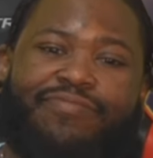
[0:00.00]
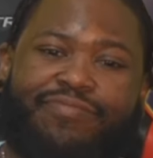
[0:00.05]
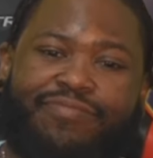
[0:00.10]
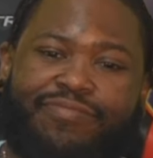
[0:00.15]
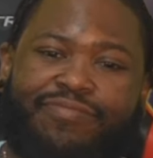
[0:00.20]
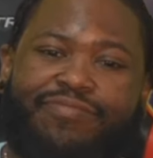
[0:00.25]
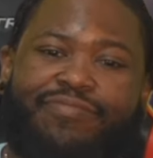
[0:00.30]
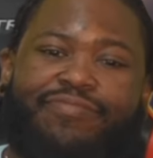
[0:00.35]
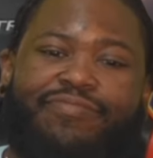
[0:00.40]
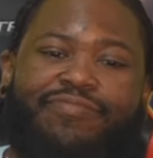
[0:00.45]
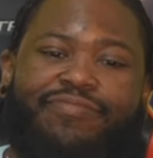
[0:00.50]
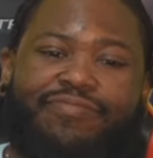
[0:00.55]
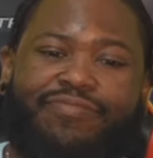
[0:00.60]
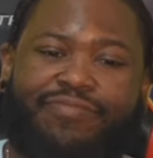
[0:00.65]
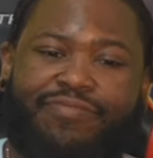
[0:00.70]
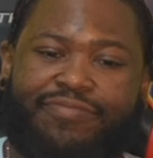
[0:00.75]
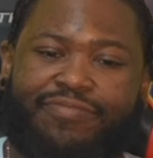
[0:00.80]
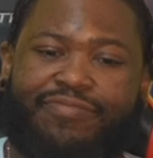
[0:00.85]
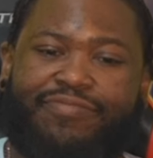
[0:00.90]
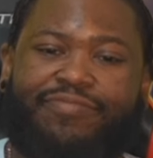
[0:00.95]

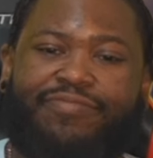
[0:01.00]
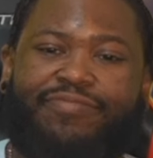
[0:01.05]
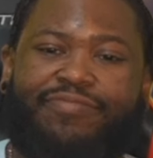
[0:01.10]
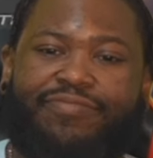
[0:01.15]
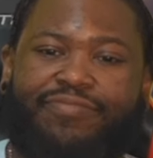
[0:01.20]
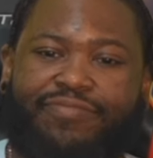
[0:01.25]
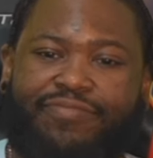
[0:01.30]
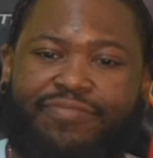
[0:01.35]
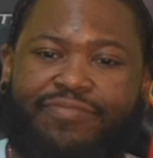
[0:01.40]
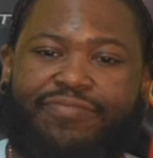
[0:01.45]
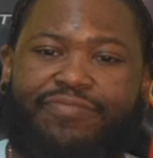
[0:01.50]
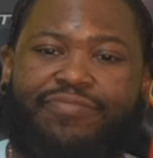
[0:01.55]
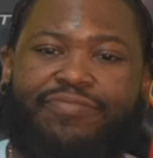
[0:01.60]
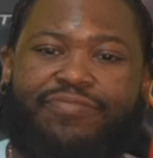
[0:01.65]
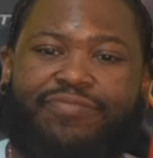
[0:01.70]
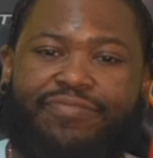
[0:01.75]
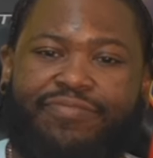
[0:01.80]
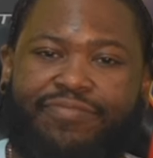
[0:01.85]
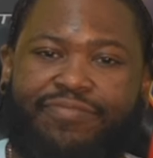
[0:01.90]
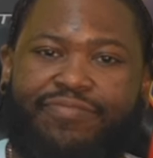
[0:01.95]

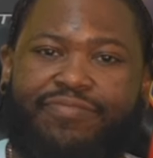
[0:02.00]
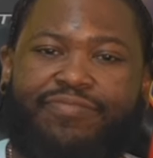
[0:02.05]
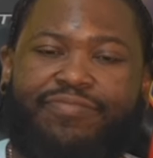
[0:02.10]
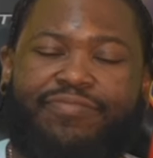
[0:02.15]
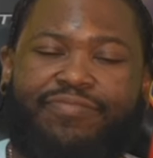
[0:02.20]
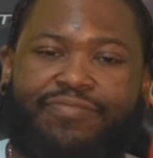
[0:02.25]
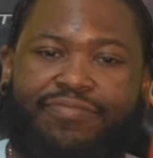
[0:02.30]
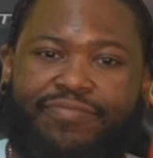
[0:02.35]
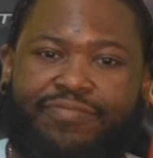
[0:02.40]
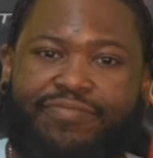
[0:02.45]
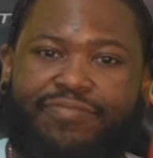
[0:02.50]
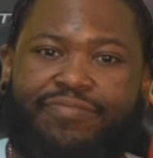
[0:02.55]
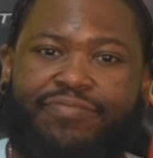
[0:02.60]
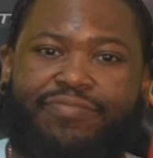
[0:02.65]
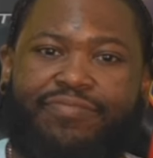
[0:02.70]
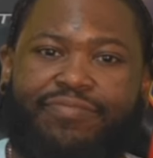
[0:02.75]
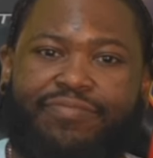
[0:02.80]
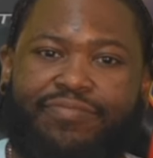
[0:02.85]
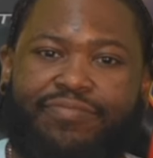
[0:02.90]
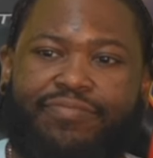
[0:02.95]

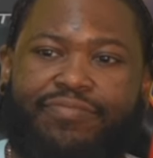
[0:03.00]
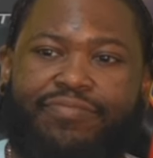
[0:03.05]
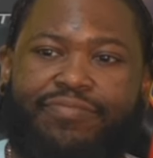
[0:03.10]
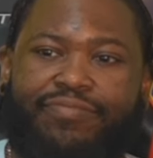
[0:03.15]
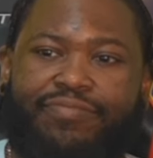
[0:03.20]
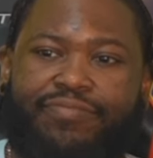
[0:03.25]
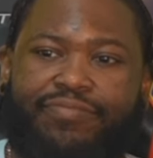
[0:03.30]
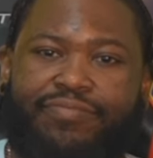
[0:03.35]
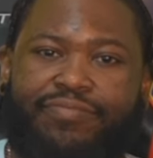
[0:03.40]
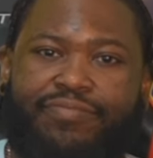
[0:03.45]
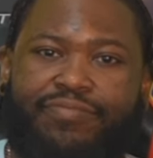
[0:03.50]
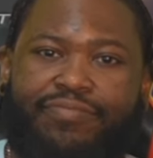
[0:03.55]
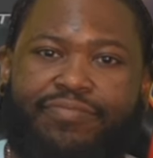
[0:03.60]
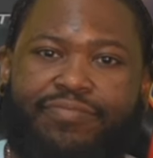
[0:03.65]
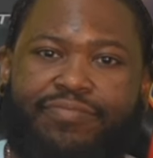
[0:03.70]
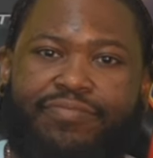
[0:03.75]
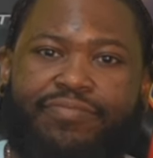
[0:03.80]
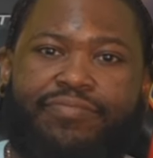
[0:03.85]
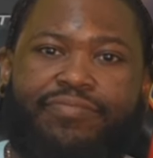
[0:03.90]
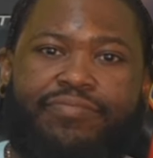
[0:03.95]

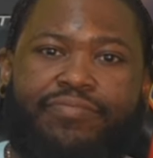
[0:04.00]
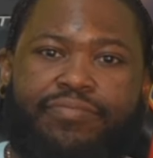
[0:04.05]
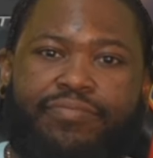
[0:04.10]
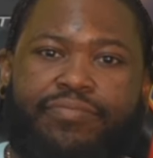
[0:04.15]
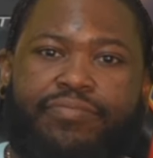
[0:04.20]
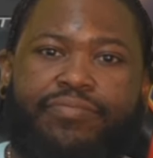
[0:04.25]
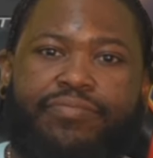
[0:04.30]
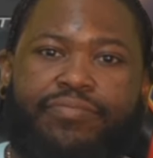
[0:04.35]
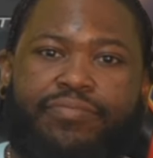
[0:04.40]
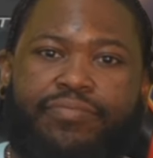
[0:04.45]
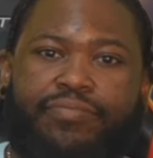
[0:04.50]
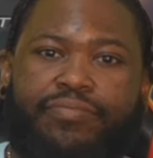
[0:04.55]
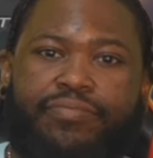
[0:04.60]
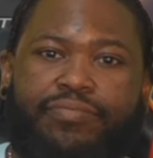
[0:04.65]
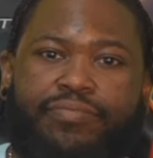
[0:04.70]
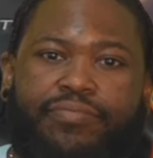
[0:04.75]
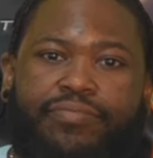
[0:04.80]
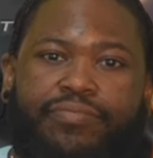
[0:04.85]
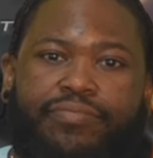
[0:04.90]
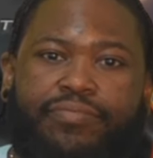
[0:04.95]

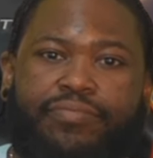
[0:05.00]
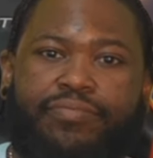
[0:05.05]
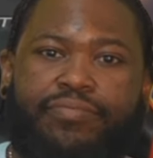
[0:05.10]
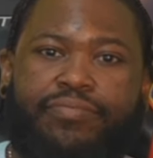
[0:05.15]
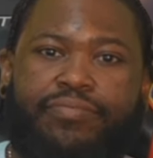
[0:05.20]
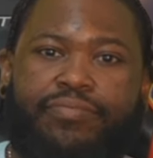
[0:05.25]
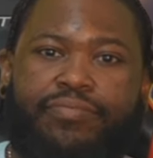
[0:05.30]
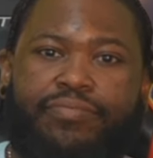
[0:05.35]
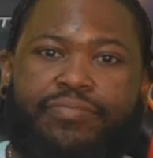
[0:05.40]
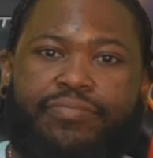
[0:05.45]
[no speech]